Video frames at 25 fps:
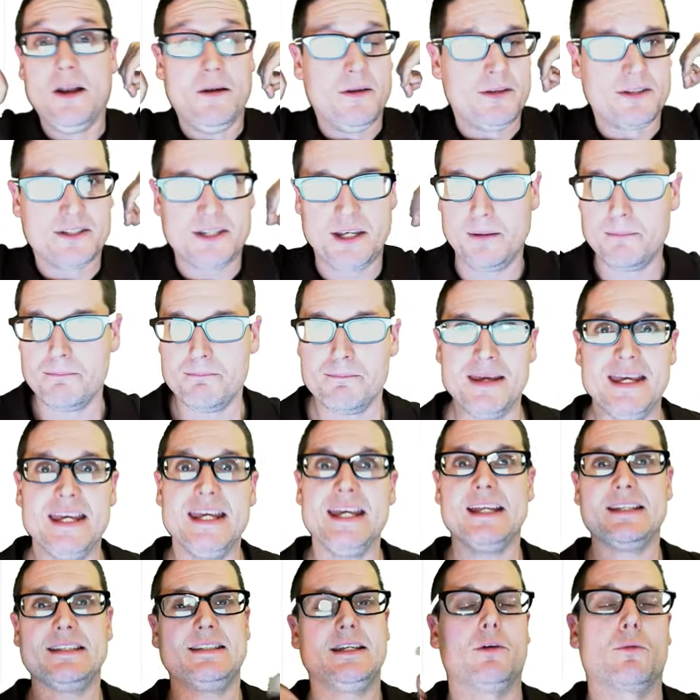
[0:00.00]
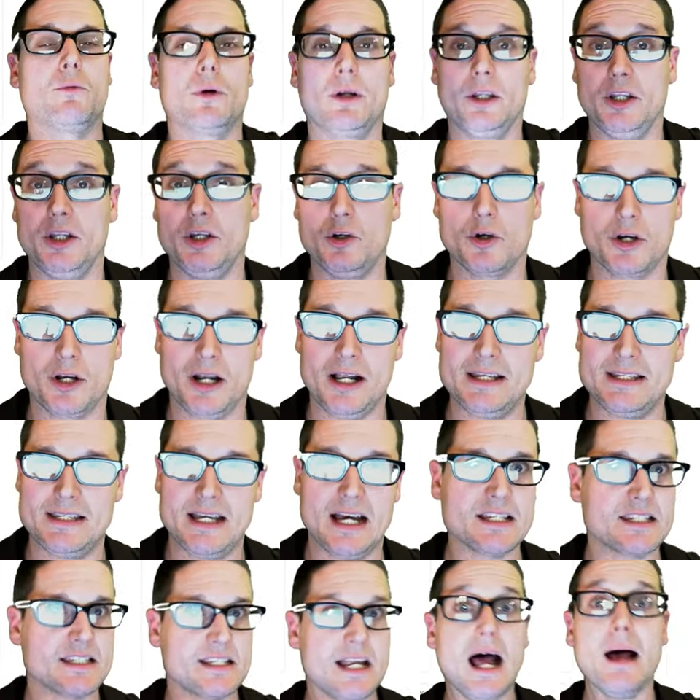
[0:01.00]
To me, it did really good on
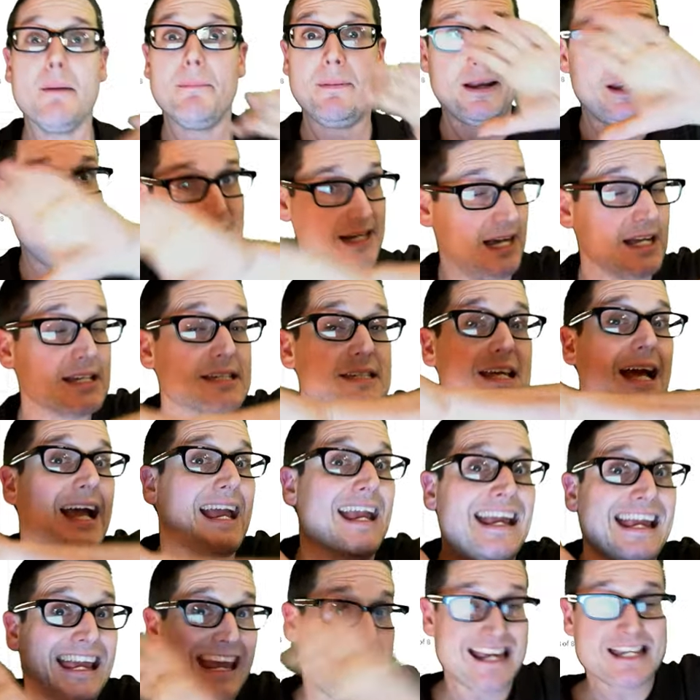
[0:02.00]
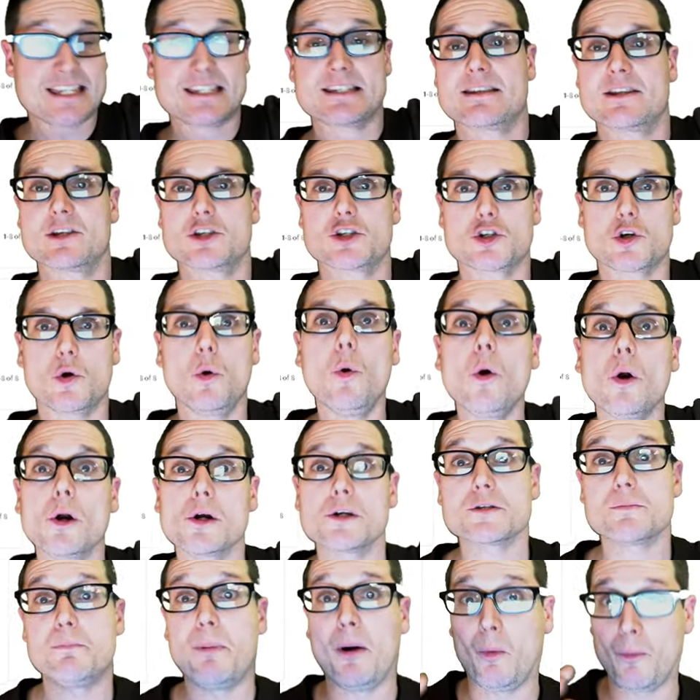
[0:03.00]
desktop, and yes, I aced the scores,
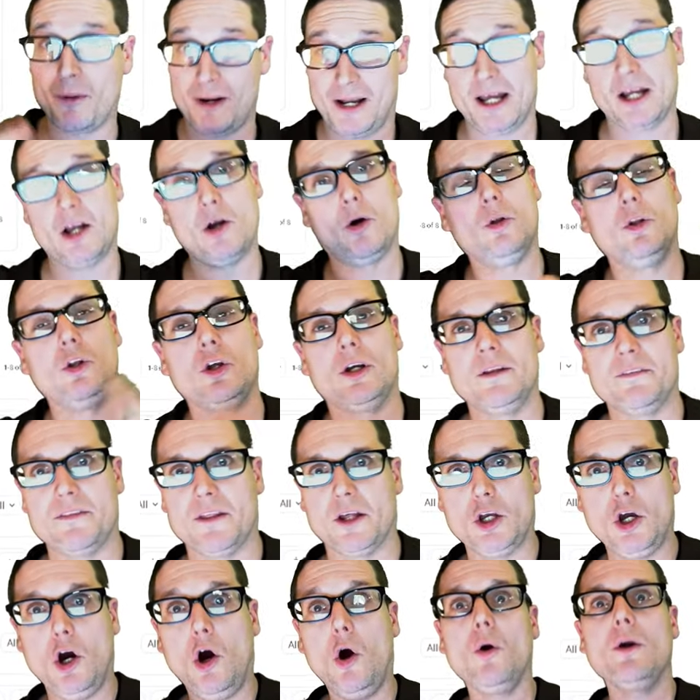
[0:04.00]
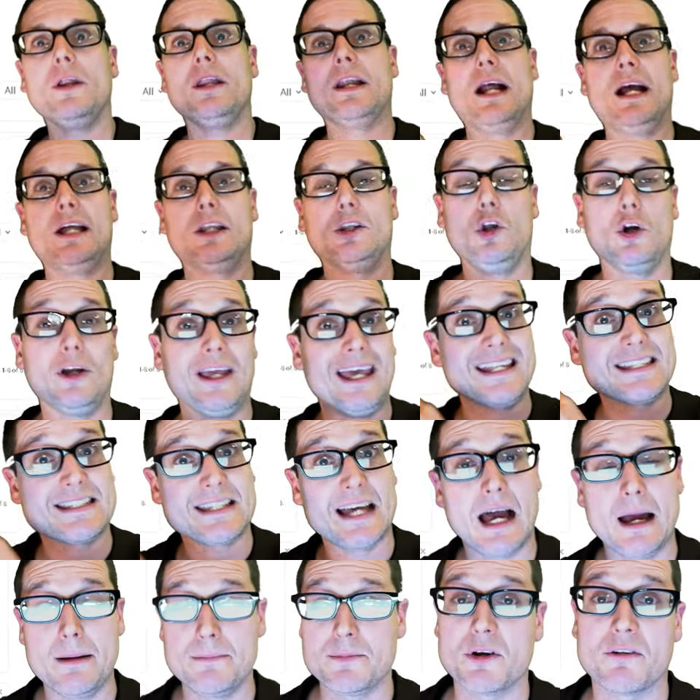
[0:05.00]
but when I go look at the code and I look at
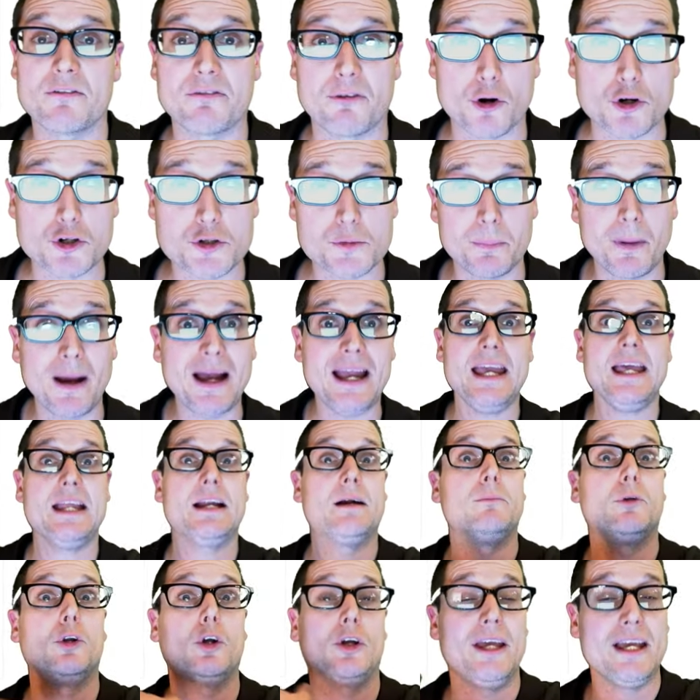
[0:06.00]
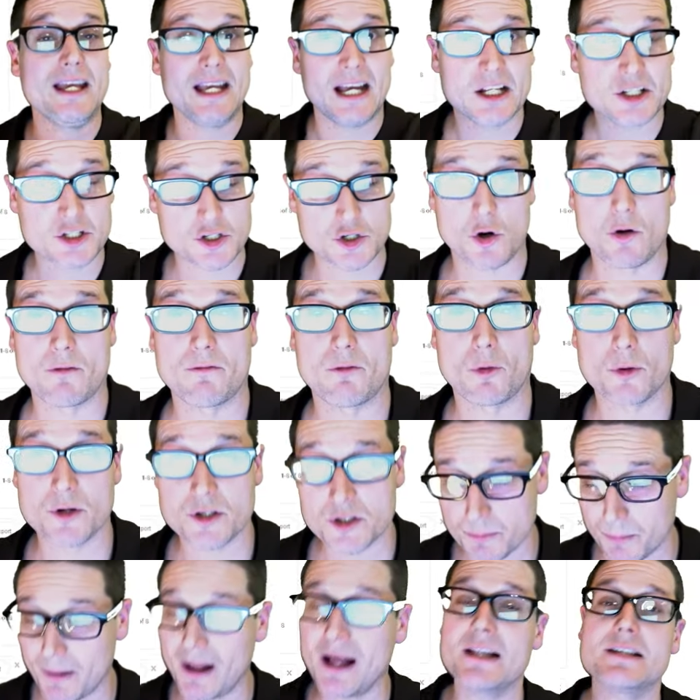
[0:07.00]
time to first byte and I'm looking at server
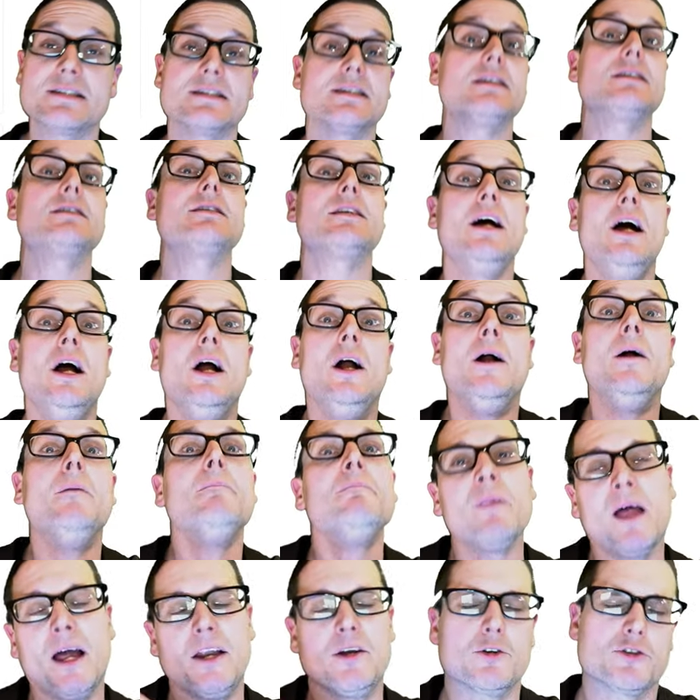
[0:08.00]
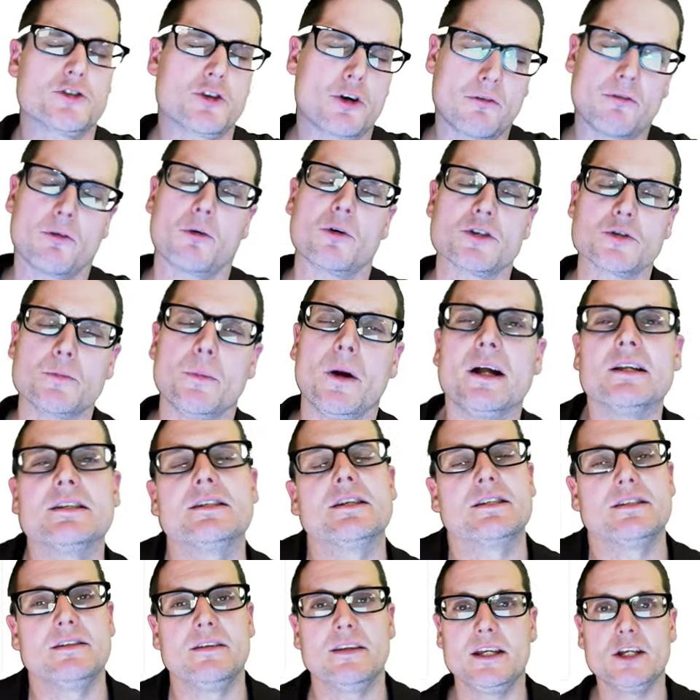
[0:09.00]
responses, I know server response
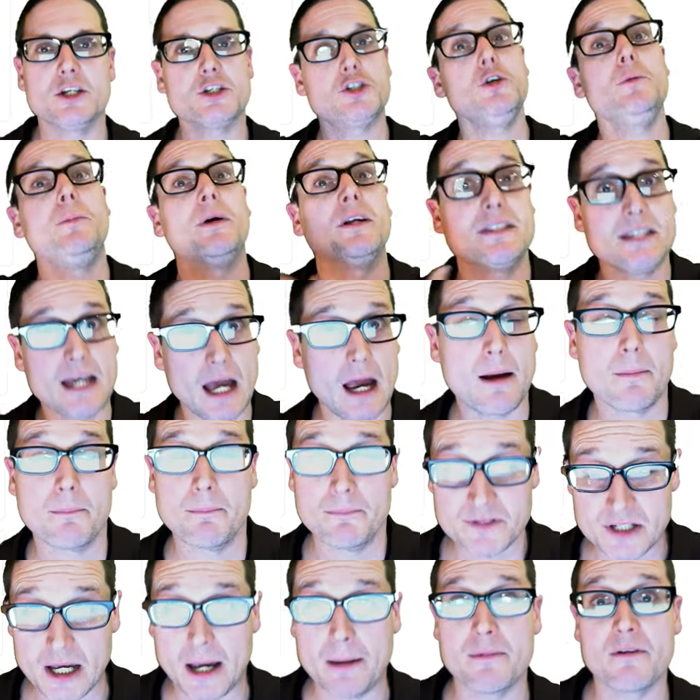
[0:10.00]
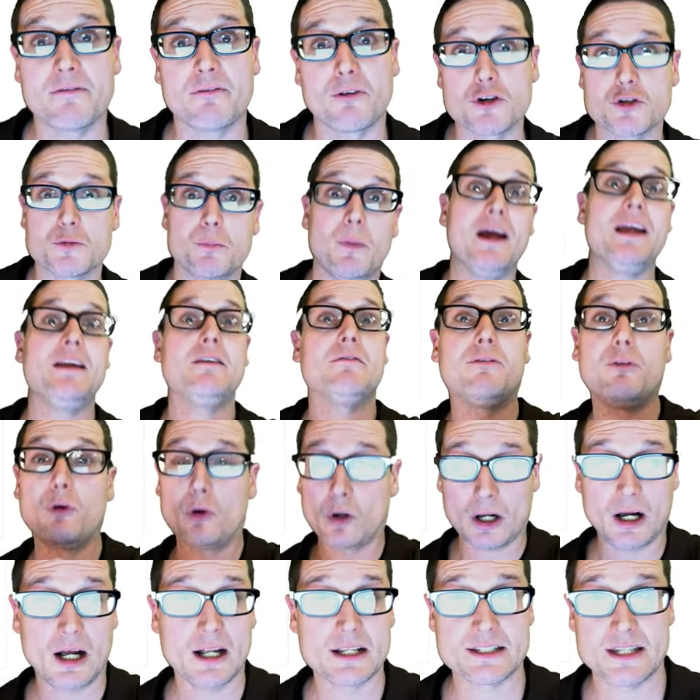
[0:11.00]
isn't the issue, but time to first byte and full
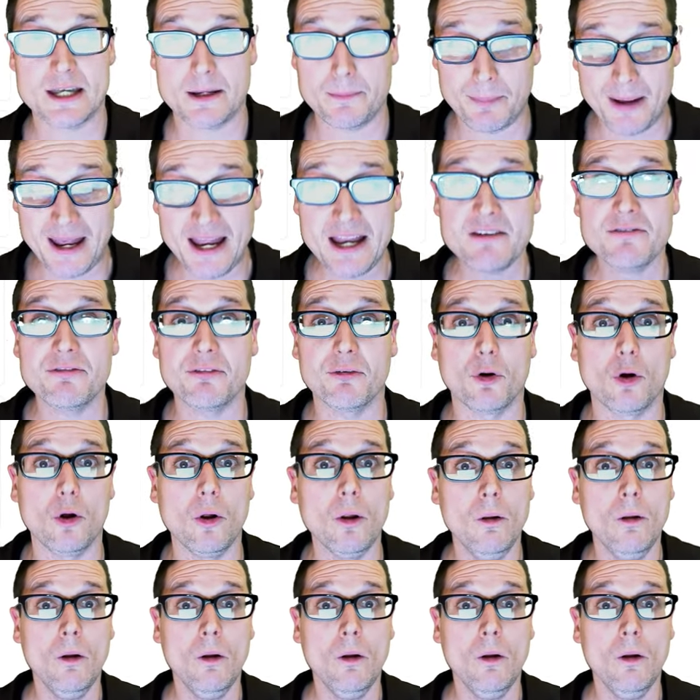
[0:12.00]
content paintful,